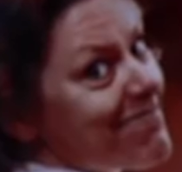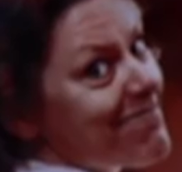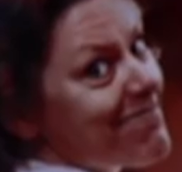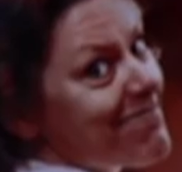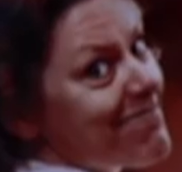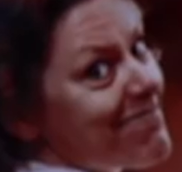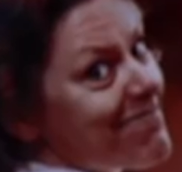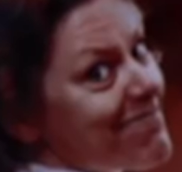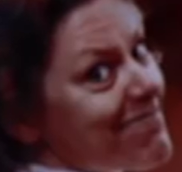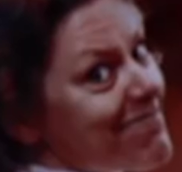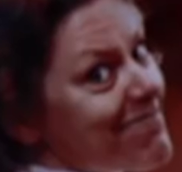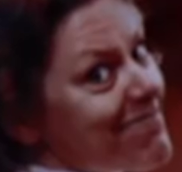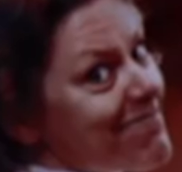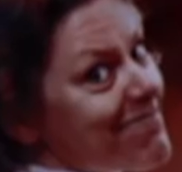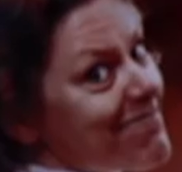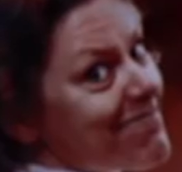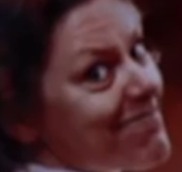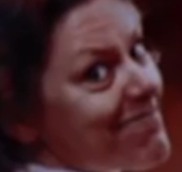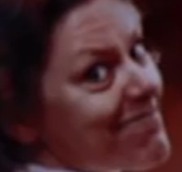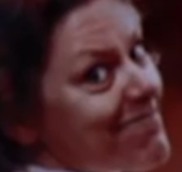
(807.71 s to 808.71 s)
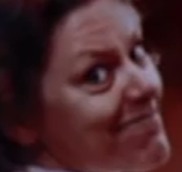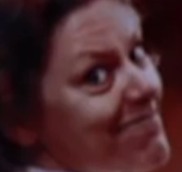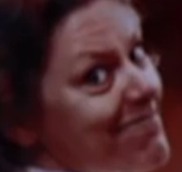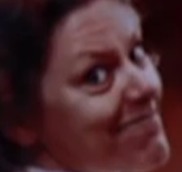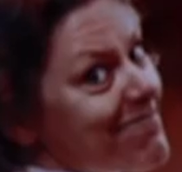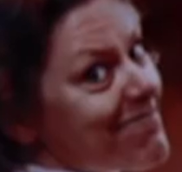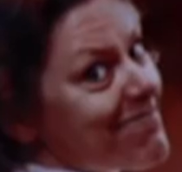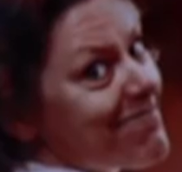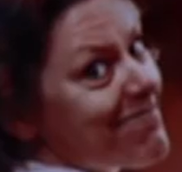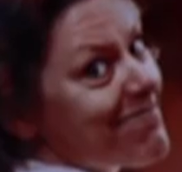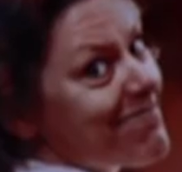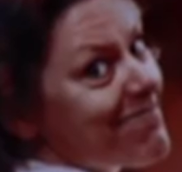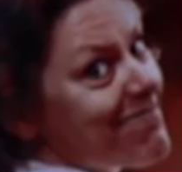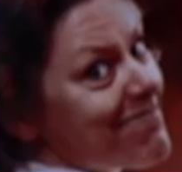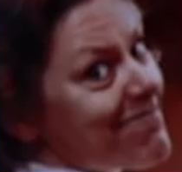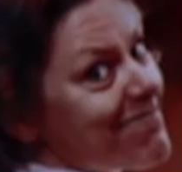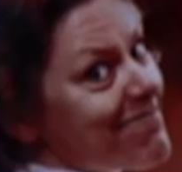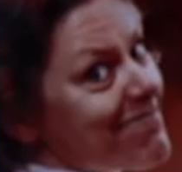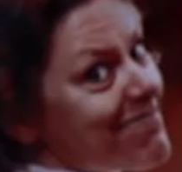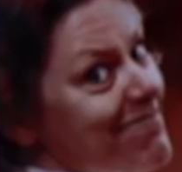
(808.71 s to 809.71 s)

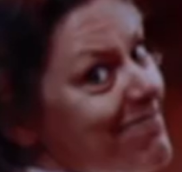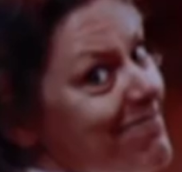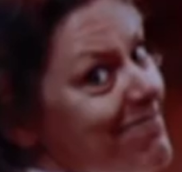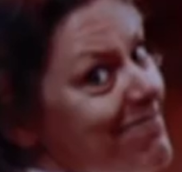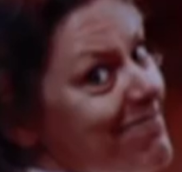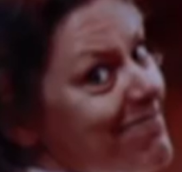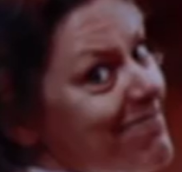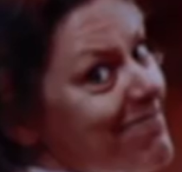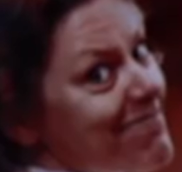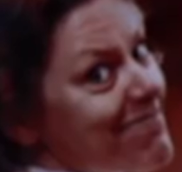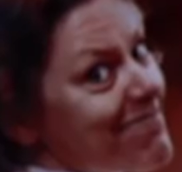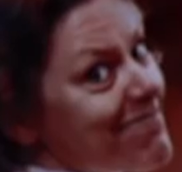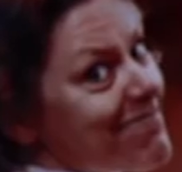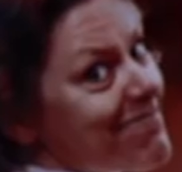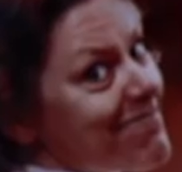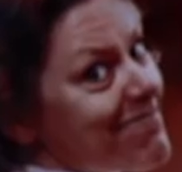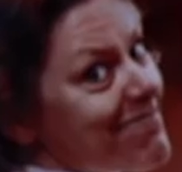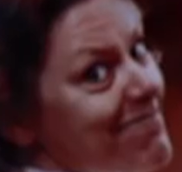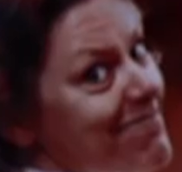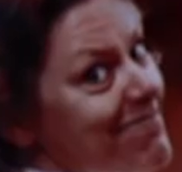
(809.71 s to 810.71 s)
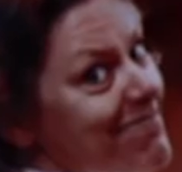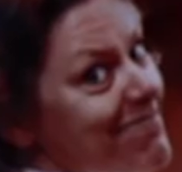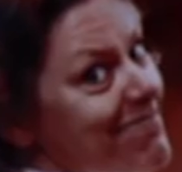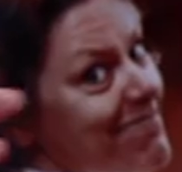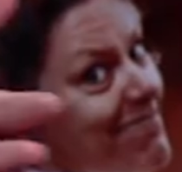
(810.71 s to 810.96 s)
(not speaking)